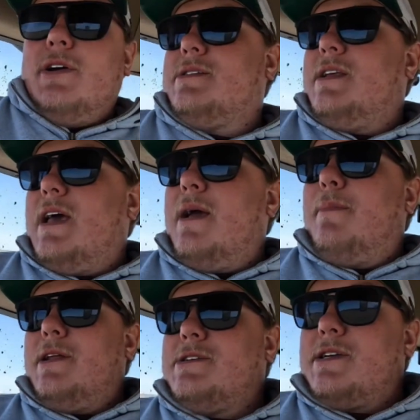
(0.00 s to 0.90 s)
is today,
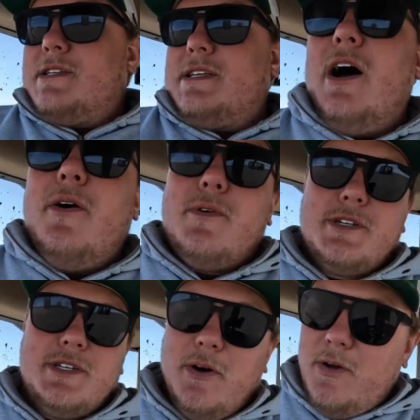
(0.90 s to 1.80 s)
but as you can tell, we're
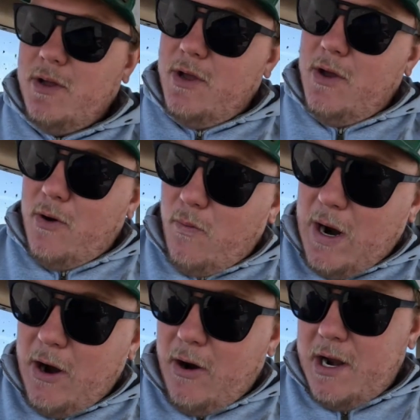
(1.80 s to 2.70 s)
still
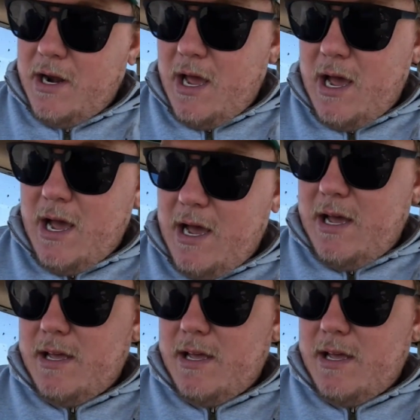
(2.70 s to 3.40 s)
wearing uh,